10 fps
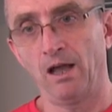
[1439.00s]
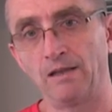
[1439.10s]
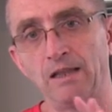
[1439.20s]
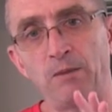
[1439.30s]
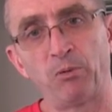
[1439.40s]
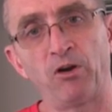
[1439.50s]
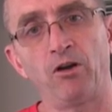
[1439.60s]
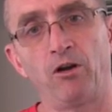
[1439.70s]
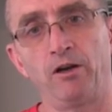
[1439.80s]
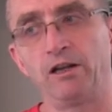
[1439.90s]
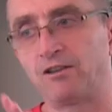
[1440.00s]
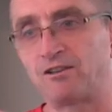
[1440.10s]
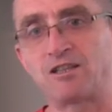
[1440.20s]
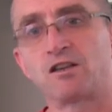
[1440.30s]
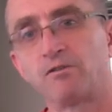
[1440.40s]
and then they put it on. It
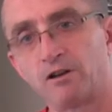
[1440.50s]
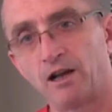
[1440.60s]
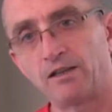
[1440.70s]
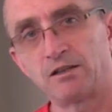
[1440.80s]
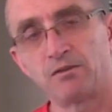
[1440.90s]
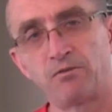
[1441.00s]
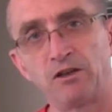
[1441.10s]
sits overnight in the